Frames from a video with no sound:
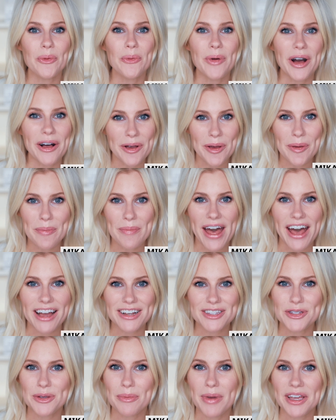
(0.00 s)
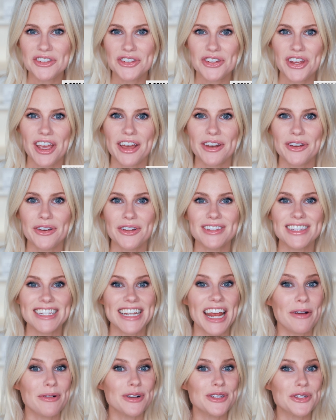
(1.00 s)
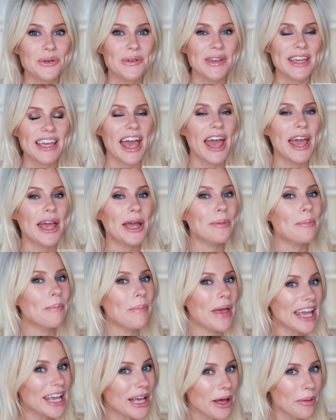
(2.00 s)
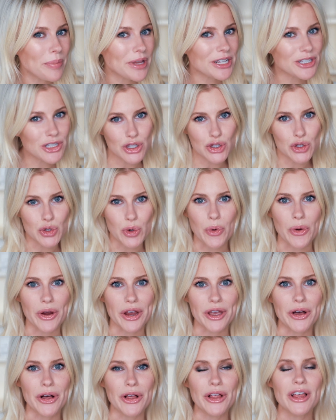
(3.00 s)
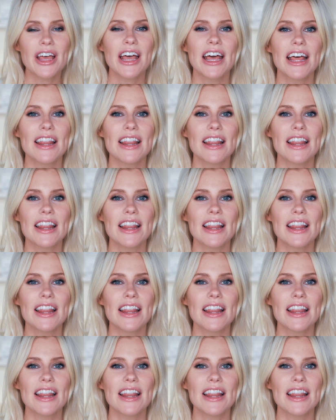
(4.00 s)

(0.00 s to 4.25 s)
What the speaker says: Welcome back to my channel. Today we're doing a makeup tutorial.